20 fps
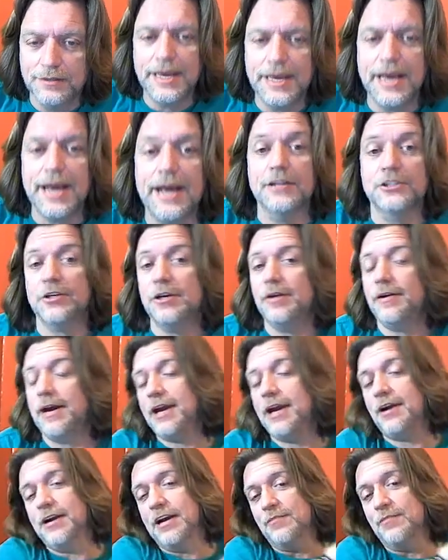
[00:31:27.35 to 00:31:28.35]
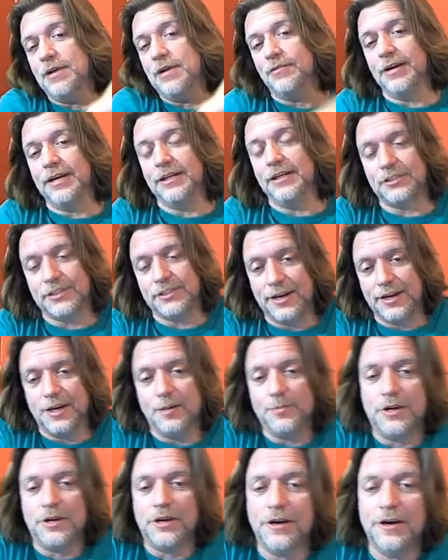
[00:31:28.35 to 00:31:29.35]
yeah, so anyway, I don't have my rig set
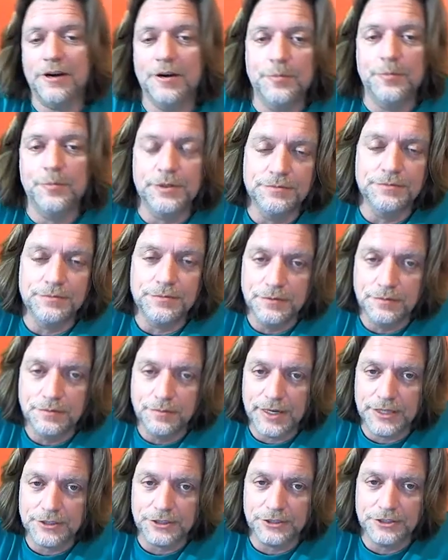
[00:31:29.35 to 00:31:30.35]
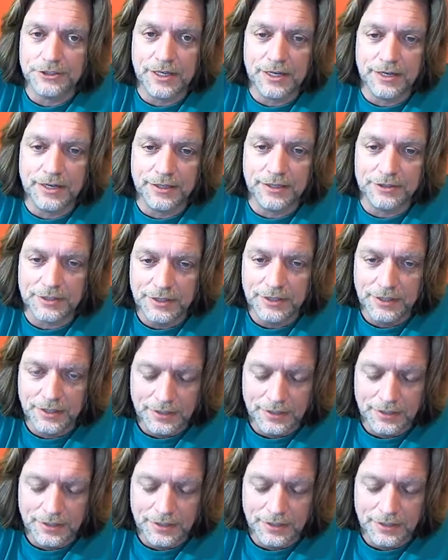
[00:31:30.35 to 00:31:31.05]
up, Carp and Master Sonics.